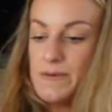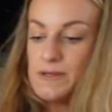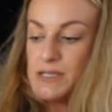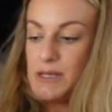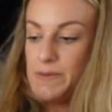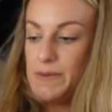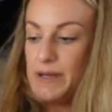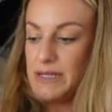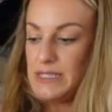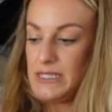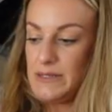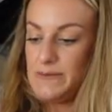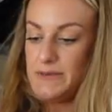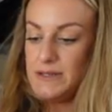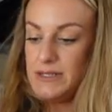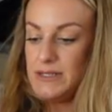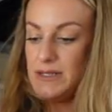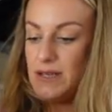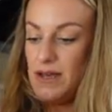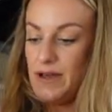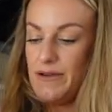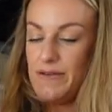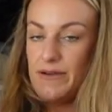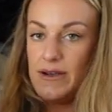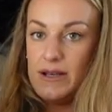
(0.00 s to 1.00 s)
which I picked up in
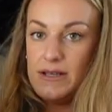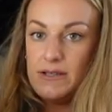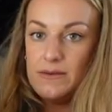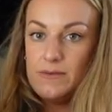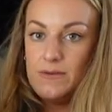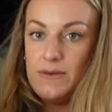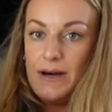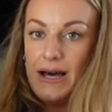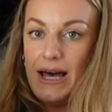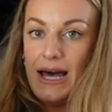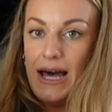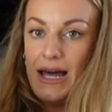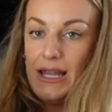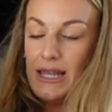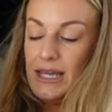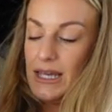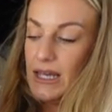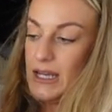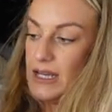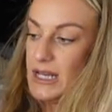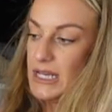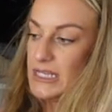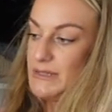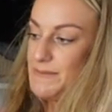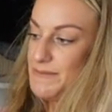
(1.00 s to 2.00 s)
Zara as well, like a
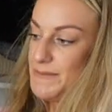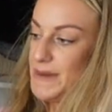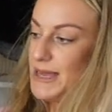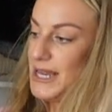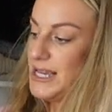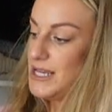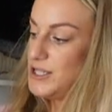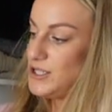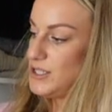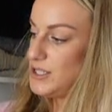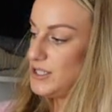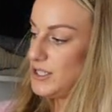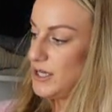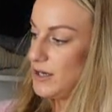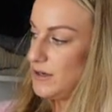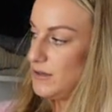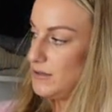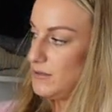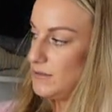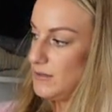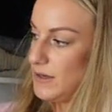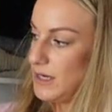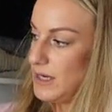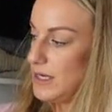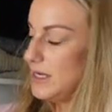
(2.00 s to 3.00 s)
nice beigey
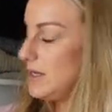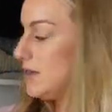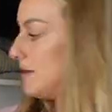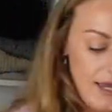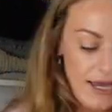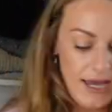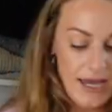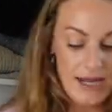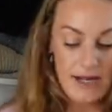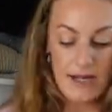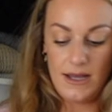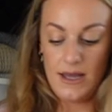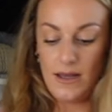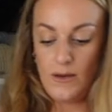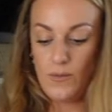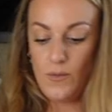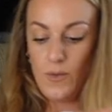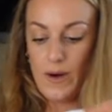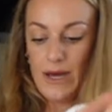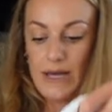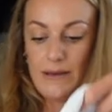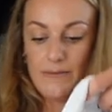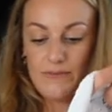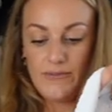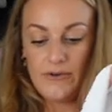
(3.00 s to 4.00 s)
tone one, and a
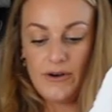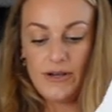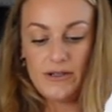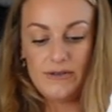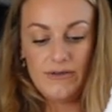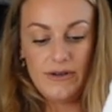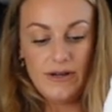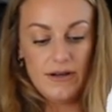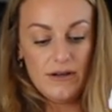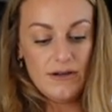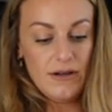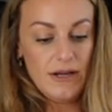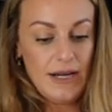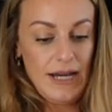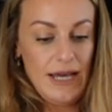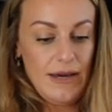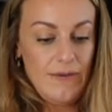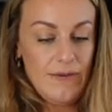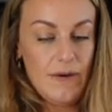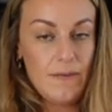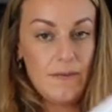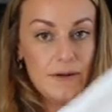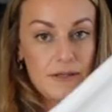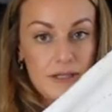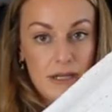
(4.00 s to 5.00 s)
white broidery on
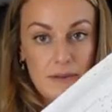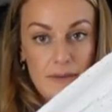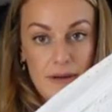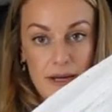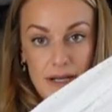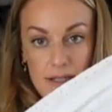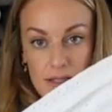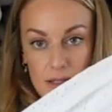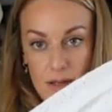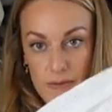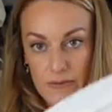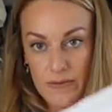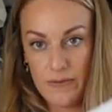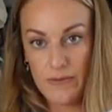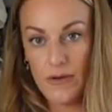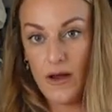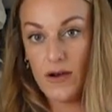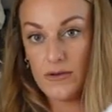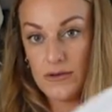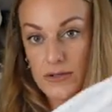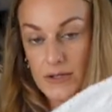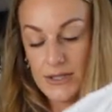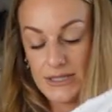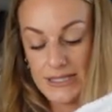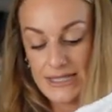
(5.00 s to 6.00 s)
one which I picked up from
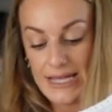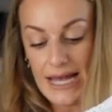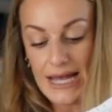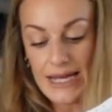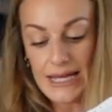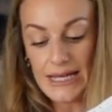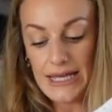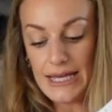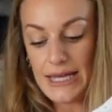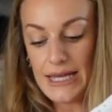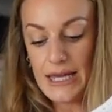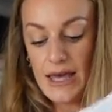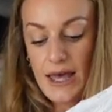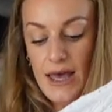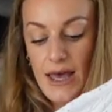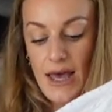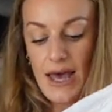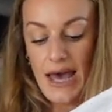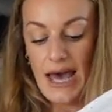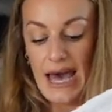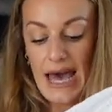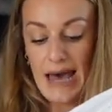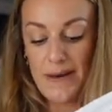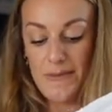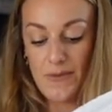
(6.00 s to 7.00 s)
Long Tall Sally,
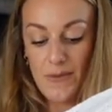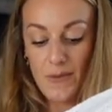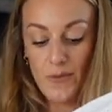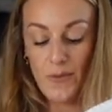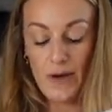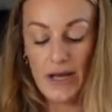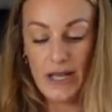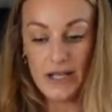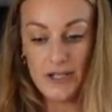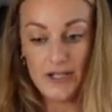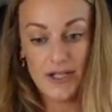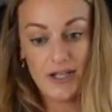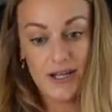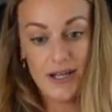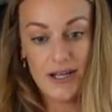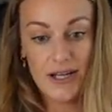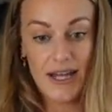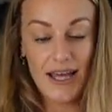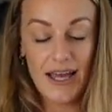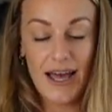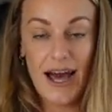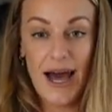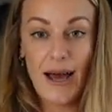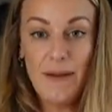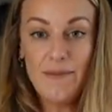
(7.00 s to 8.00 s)
um, which,
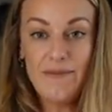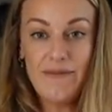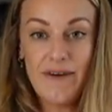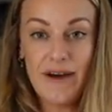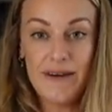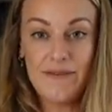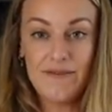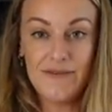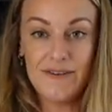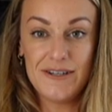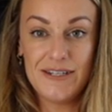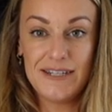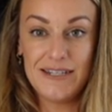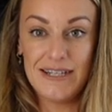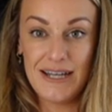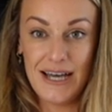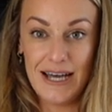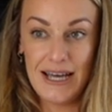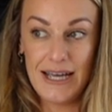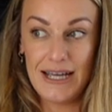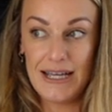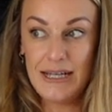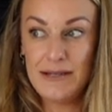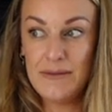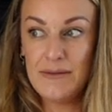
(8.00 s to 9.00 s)
like, I'm five foot
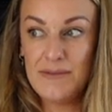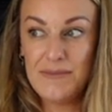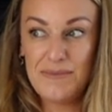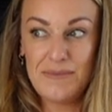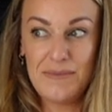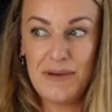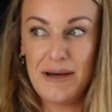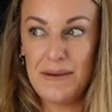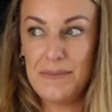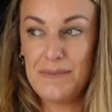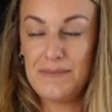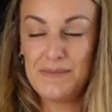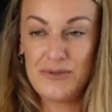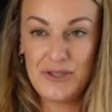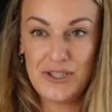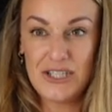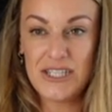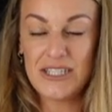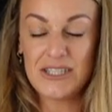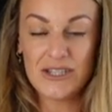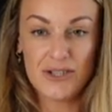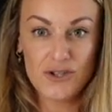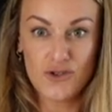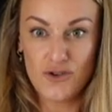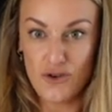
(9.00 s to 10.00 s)
nine, but
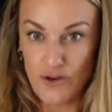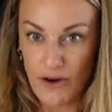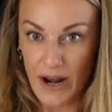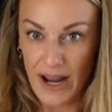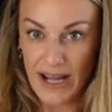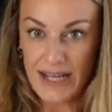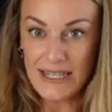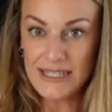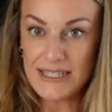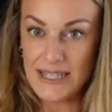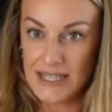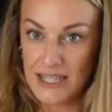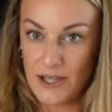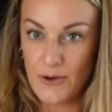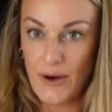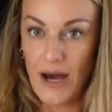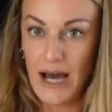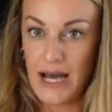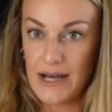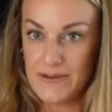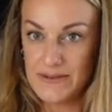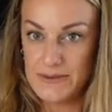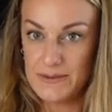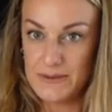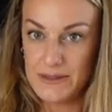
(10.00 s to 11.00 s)
Jesus Christ, like, you
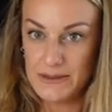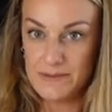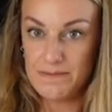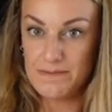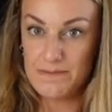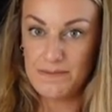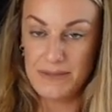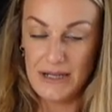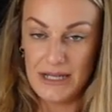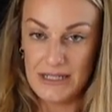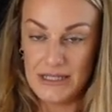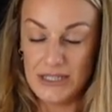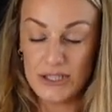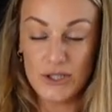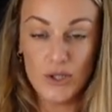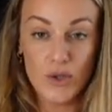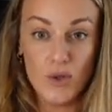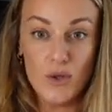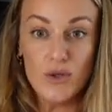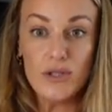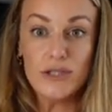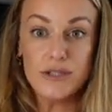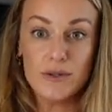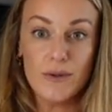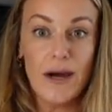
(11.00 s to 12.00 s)
have to be bloody
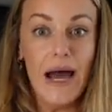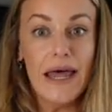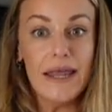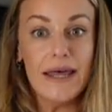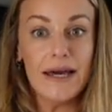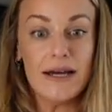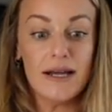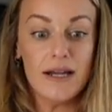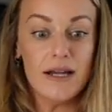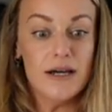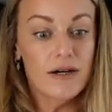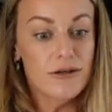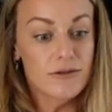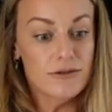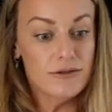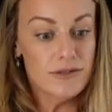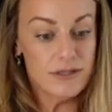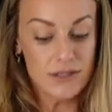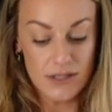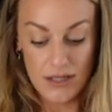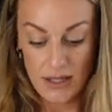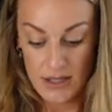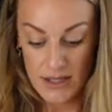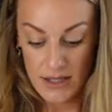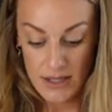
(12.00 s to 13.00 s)
tall to wear their
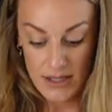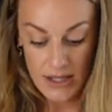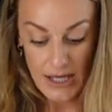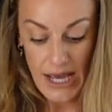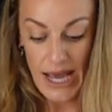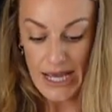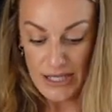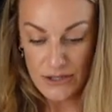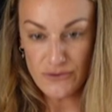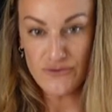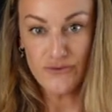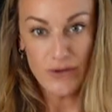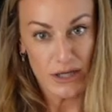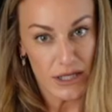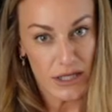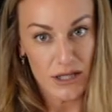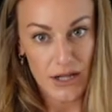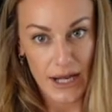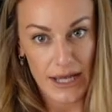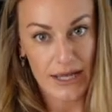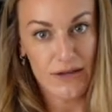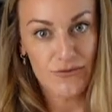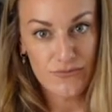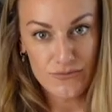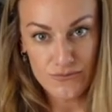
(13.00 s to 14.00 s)
clothes. It's, re
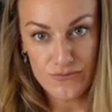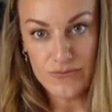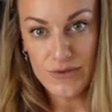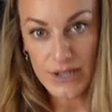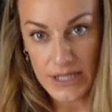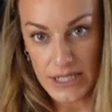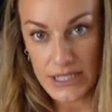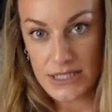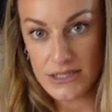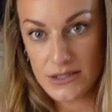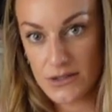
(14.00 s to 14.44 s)
like, really